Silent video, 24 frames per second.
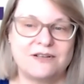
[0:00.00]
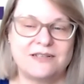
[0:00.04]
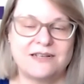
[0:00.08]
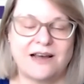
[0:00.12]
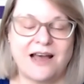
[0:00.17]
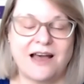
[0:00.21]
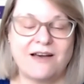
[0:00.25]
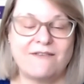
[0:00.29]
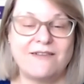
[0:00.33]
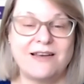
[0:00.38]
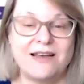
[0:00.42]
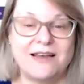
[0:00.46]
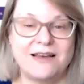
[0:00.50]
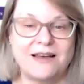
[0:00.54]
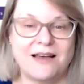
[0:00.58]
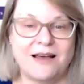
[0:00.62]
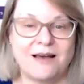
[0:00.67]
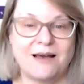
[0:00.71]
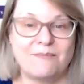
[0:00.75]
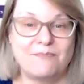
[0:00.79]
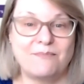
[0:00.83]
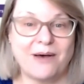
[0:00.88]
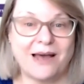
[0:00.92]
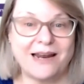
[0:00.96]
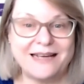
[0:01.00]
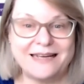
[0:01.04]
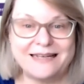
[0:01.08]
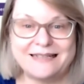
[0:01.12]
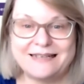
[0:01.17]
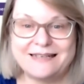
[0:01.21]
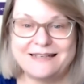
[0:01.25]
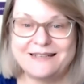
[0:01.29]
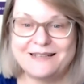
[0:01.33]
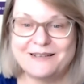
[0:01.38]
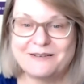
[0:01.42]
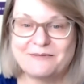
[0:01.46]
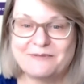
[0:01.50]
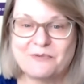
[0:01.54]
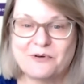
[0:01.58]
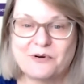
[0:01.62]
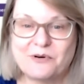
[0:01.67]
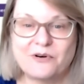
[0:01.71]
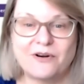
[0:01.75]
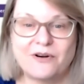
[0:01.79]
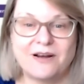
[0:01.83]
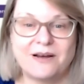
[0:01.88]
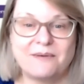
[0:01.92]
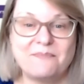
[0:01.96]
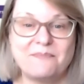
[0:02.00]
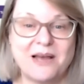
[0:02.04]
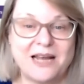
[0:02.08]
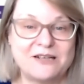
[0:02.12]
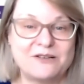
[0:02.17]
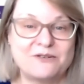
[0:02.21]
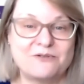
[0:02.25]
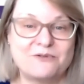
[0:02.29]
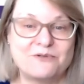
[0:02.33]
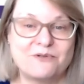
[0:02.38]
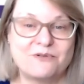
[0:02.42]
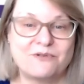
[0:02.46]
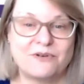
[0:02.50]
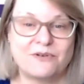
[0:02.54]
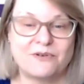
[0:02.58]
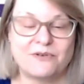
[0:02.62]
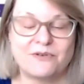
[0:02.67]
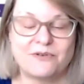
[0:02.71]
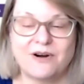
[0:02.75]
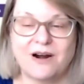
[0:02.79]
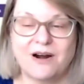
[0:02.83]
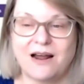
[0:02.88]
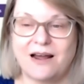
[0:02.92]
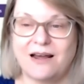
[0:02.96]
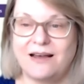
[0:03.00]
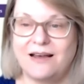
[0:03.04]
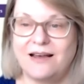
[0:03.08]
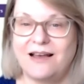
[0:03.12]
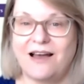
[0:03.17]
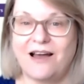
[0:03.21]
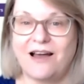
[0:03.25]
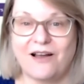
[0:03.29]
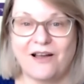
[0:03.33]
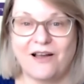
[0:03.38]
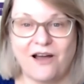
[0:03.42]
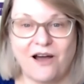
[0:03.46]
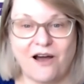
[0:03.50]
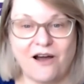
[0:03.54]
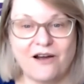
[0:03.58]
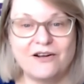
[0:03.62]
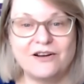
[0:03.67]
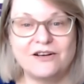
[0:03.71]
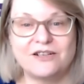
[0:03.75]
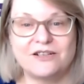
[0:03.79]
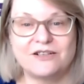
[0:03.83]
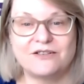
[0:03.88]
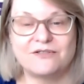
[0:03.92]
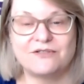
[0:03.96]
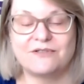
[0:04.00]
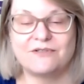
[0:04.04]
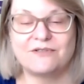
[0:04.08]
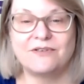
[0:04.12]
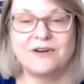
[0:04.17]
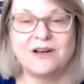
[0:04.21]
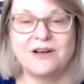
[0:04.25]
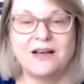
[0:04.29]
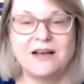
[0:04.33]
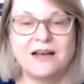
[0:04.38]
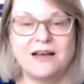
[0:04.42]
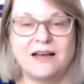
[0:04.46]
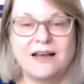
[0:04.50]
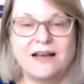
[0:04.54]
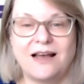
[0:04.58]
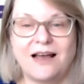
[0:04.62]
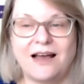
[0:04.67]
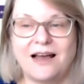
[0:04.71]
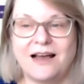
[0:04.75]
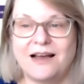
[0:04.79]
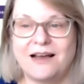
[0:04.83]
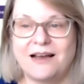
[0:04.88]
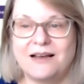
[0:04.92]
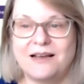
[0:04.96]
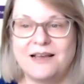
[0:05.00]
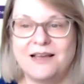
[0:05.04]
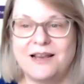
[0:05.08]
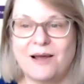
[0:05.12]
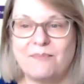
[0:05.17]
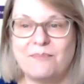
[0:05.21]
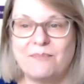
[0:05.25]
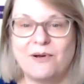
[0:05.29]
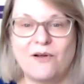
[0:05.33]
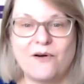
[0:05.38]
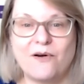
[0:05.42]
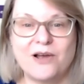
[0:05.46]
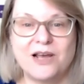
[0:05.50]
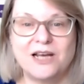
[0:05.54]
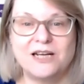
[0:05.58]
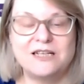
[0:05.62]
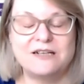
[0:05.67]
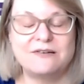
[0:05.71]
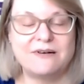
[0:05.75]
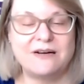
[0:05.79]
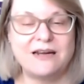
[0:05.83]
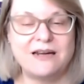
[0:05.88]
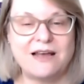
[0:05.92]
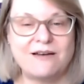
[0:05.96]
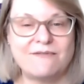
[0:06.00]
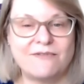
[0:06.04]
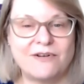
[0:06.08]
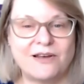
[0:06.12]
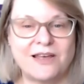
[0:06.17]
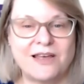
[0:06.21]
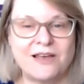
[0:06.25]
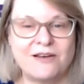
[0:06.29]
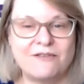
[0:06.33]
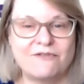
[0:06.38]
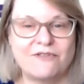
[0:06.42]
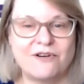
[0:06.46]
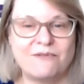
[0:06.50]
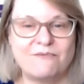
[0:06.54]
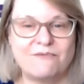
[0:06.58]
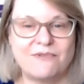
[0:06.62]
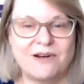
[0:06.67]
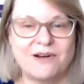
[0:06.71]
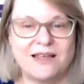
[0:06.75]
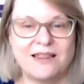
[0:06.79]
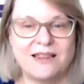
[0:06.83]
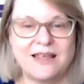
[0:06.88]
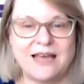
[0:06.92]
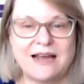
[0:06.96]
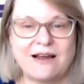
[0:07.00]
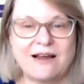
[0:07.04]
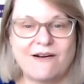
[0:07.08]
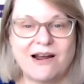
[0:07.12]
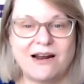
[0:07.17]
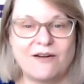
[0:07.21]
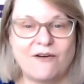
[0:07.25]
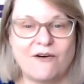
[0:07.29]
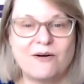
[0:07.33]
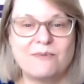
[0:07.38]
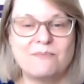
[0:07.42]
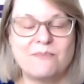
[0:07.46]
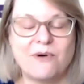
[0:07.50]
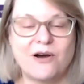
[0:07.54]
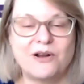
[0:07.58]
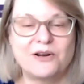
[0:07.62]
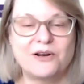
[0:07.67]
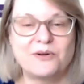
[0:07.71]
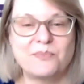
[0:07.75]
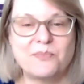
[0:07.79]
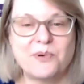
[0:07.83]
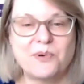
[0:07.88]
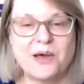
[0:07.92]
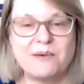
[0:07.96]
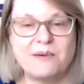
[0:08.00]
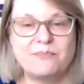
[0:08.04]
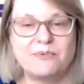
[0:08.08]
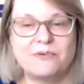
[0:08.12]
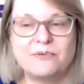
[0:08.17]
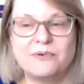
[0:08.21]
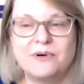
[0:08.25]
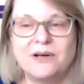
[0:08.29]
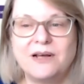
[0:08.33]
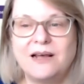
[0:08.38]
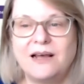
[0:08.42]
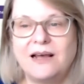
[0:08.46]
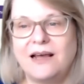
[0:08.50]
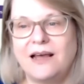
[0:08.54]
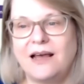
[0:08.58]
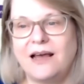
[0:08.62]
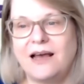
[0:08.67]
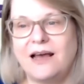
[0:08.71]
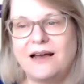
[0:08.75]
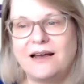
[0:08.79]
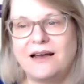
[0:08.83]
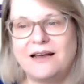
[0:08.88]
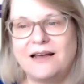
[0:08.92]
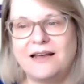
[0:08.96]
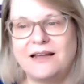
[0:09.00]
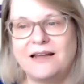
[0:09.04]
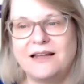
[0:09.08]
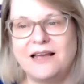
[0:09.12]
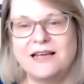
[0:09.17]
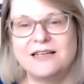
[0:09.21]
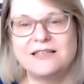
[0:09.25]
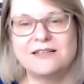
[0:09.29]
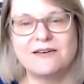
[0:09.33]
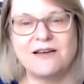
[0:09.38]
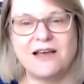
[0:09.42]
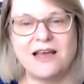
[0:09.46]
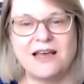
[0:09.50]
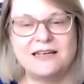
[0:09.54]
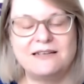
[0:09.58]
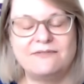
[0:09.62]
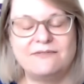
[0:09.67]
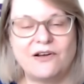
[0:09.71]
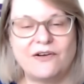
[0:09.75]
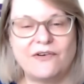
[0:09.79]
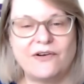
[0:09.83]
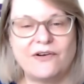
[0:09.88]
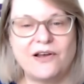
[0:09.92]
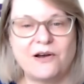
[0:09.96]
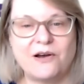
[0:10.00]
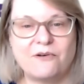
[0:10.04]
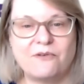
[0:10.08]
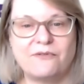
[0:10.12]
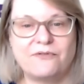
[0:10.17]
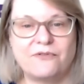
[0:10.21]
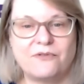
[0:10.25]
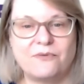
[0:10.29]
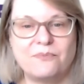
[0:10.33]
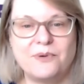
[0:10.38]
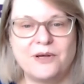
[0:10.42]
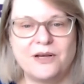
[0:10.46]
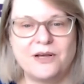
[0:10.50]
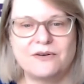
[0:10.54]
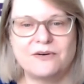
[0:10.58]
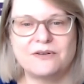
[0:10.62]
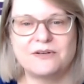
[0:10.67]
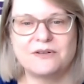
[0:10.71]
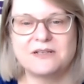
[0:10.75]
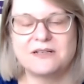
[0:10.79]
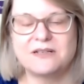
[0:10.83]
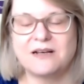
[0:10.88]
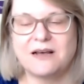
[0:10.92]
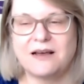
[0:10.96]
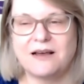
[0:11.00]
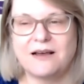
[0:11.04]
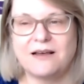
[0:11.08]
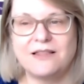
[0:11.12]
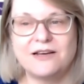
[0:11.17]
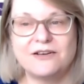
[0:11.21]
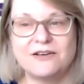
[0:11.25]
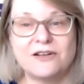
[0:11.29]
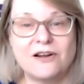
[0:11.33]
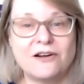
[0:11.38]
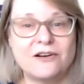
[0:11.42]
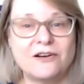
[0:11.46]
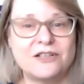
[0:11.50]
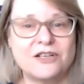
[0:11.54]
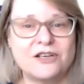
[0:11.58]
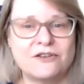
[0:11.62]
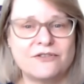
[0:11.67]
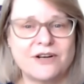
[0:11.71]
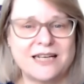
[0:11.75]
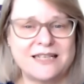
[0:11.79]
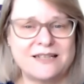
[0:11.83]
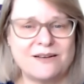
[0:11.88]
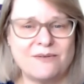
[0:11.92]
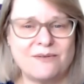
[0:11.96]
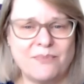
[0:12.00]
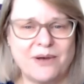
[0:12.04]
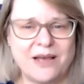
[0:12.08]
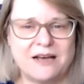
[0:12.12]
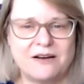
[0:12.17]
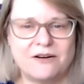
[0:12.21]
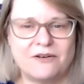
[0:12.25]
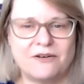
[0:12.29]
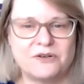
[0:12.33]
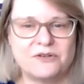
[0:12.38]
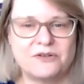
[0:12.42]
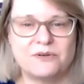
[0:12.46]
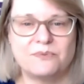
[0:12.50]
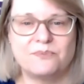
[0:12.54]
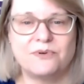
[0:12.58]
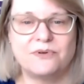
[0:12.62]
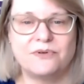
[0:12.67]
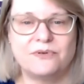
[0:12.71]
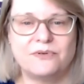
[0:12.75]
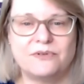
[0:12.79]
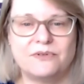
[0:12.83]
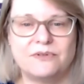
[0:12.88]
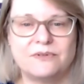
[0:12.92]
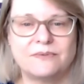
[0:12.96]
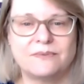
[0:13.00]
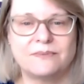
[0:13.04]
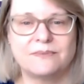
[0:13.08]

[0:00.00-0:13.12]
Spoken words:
So having a buddy system or a mentor or a coach or belonging to a networking group where there are like-minded people is very helpful, because there's a lot of stress on being an entrepreneur.